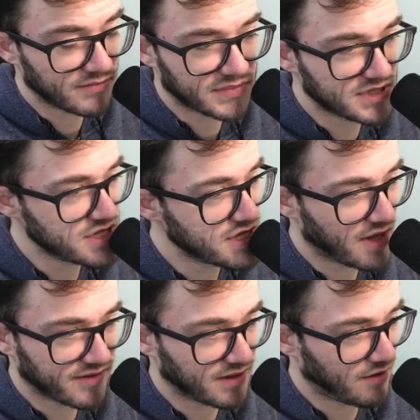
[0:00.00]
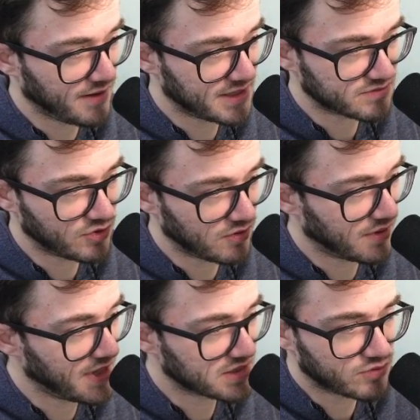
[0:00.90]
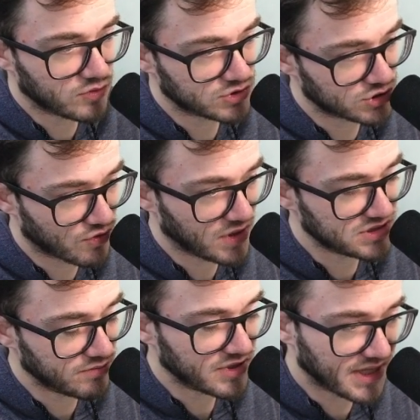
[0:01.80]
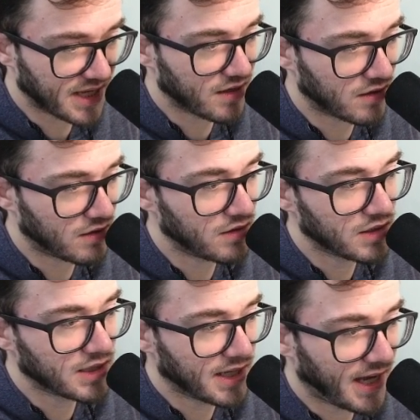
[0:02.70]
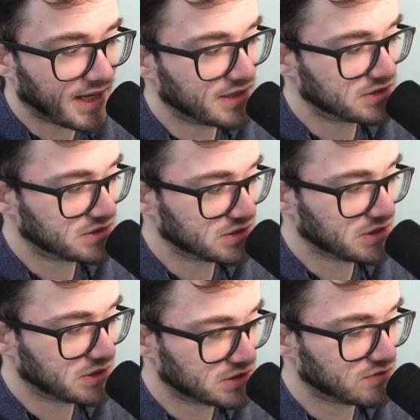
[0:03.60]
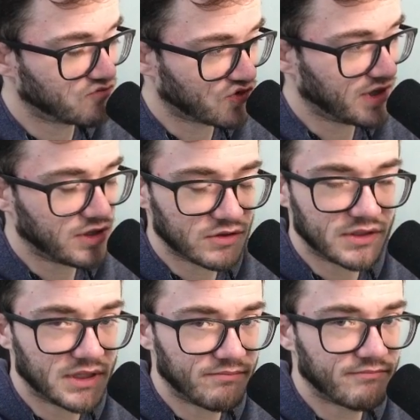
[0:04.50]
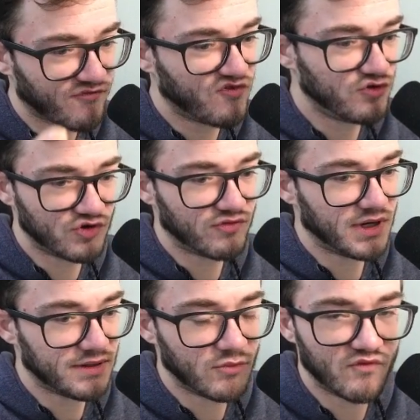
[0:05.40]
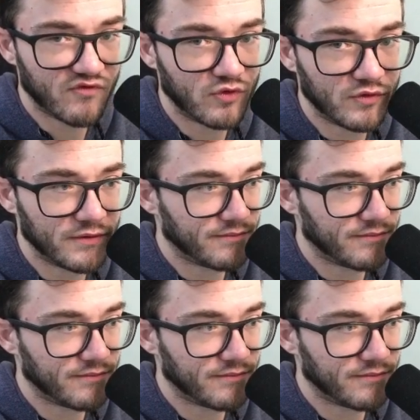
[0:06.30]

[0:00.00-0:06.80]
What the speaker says: Nothing like the Espeon. The Espeon was just crazy, but the Gengar has some really good future really moving forward.